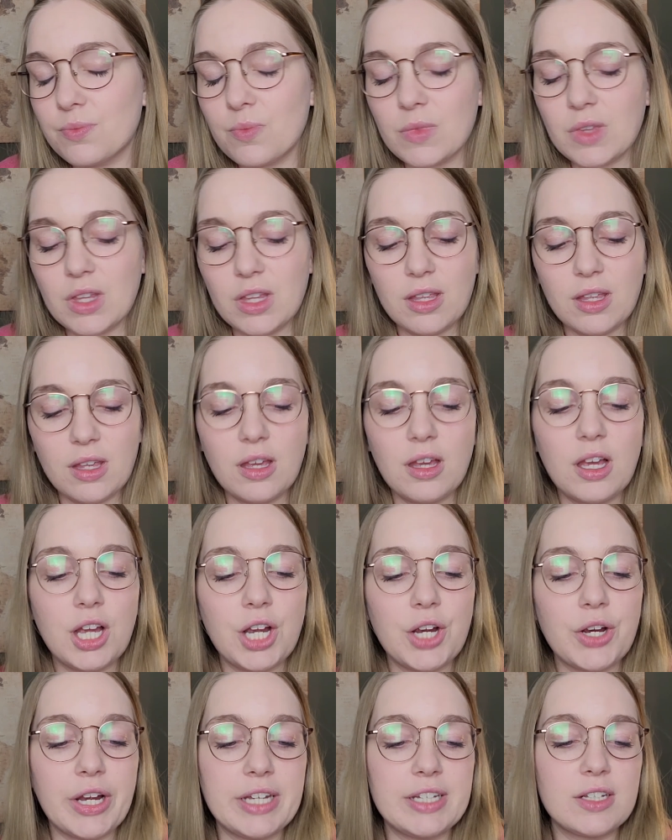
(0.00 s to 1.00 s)
All
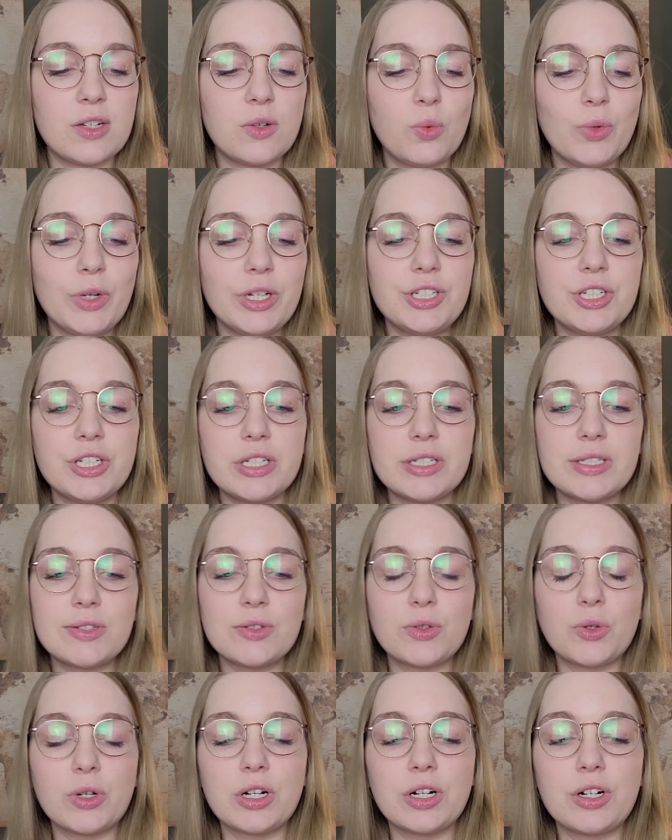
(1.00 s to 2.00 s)
right, which
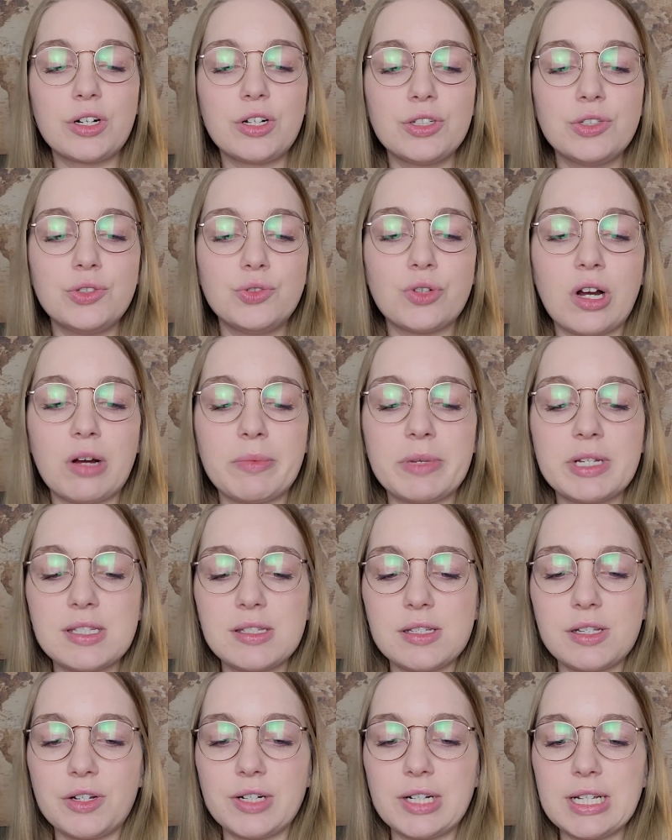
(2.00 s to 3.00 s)
historical drama
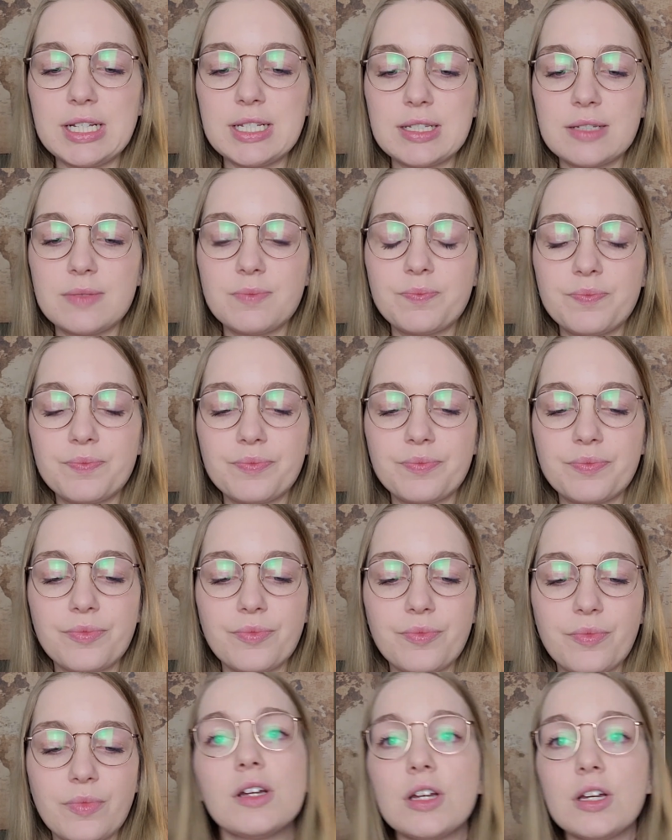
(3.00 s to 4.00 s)
series?
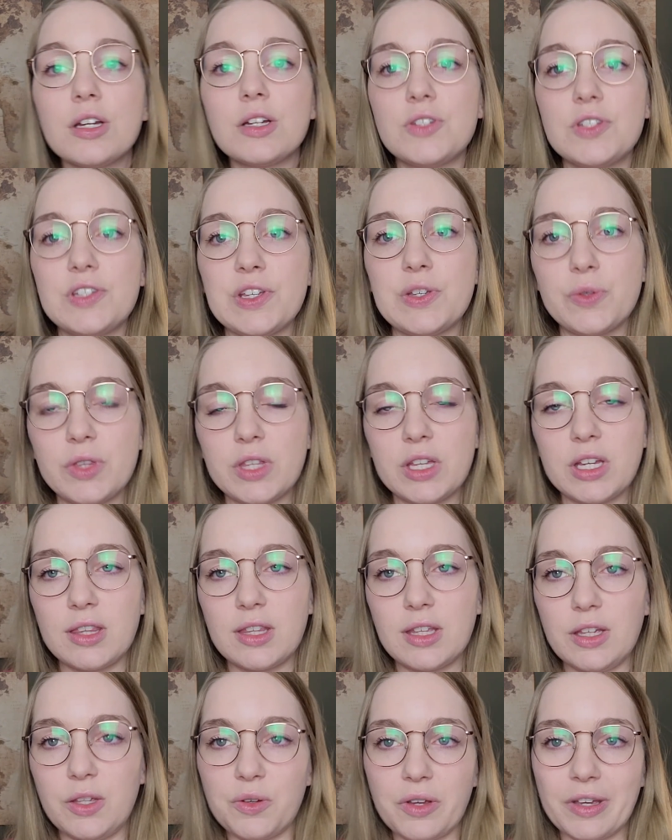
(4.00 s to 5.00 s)
Do you think that
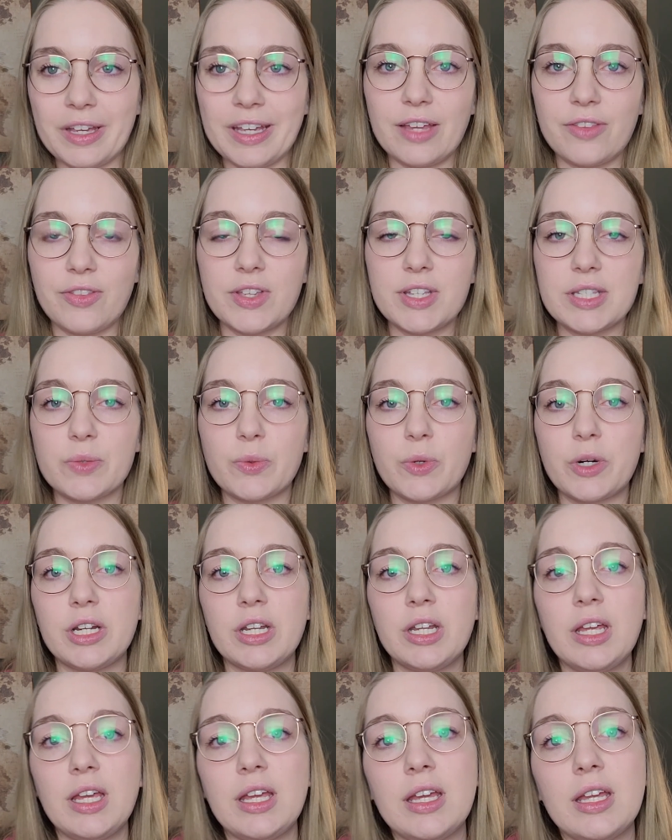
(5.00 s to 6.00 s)
you can get this one
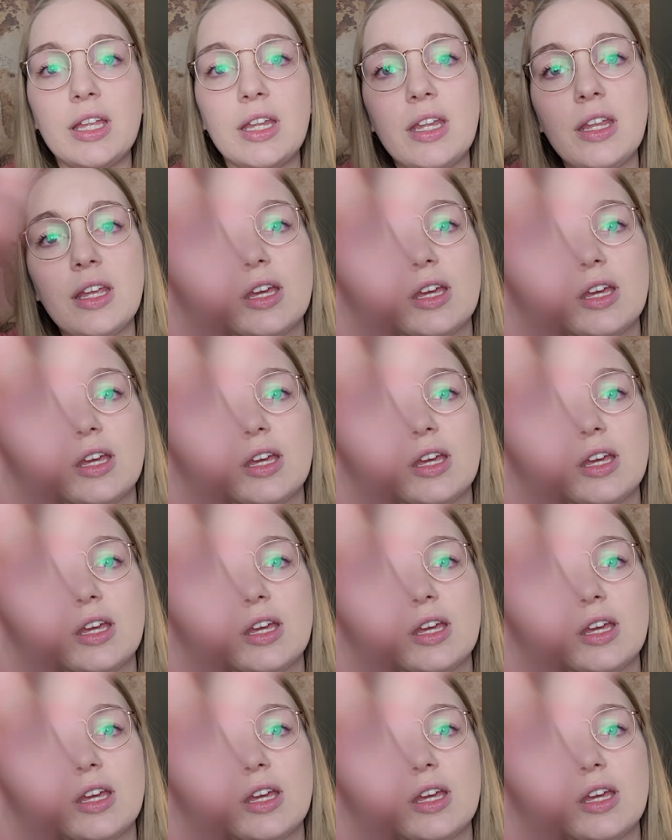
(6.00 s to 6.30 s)
in